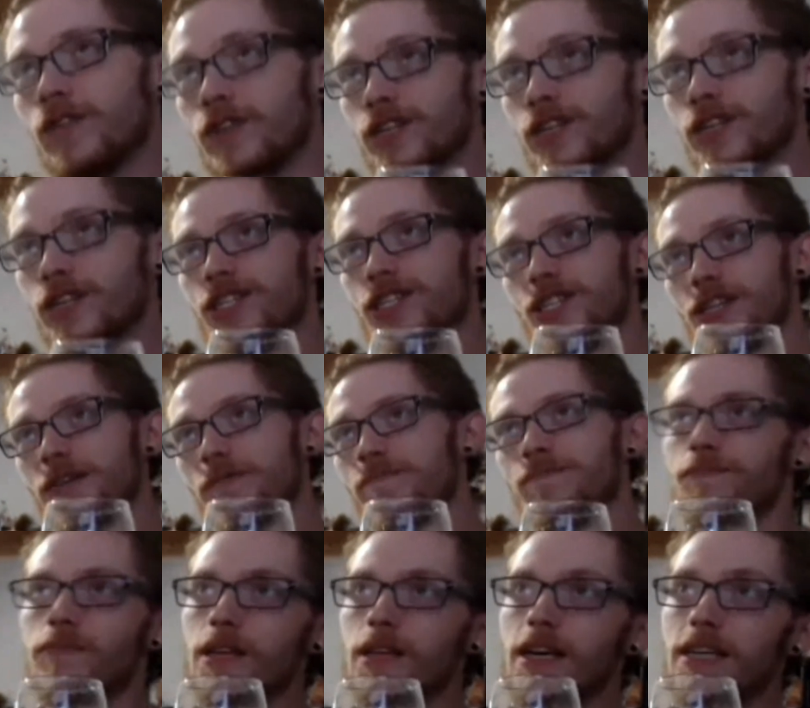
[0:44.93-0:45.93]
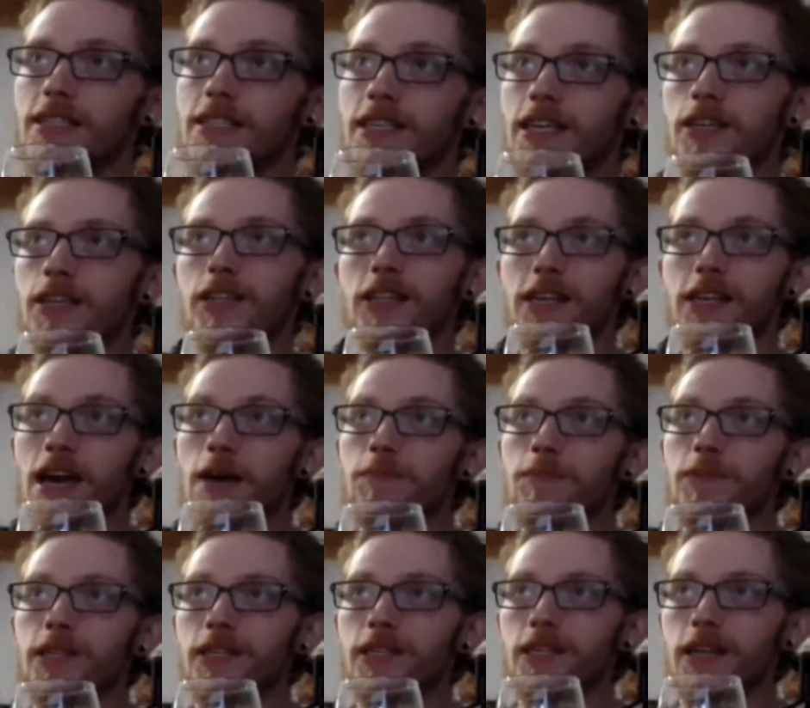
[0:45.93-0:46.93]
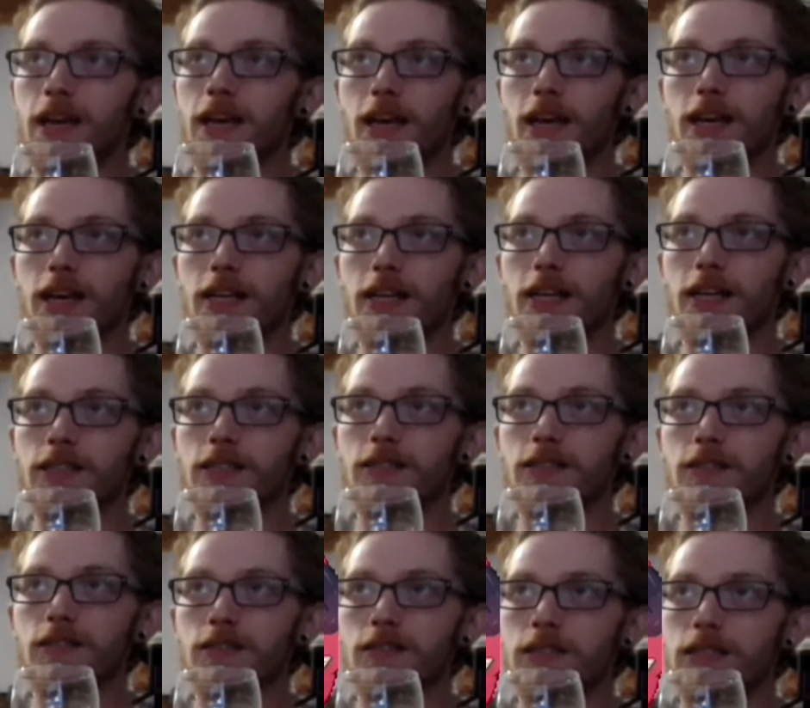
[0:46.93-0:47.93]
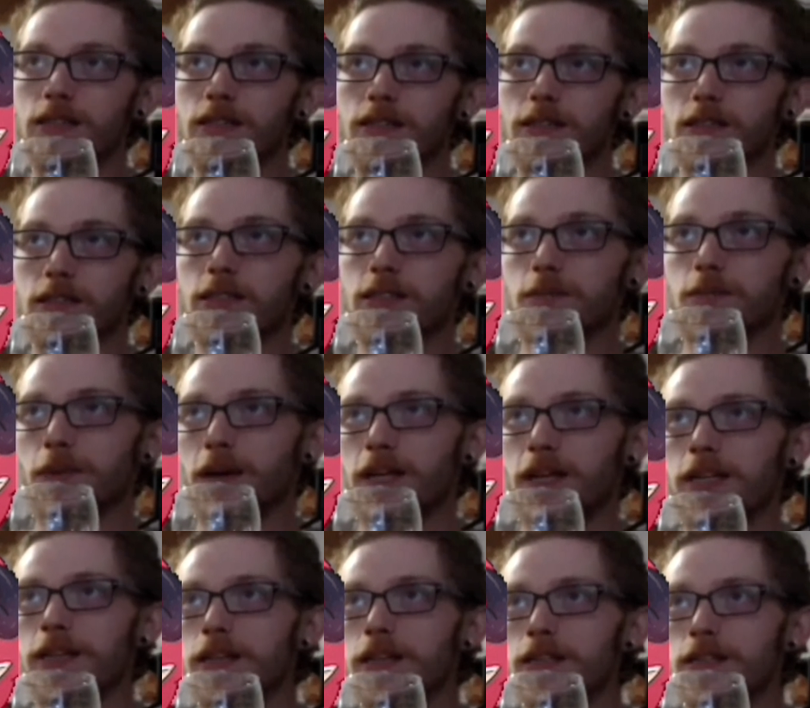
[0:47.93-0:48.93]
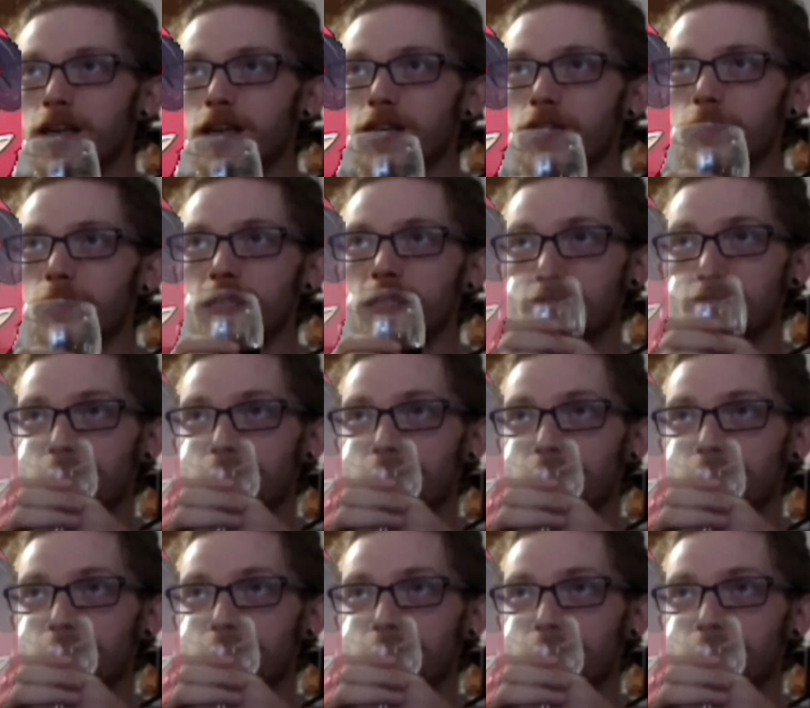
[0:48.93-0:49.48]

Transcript: their ship, has killed the captain, and dissipated the succubus.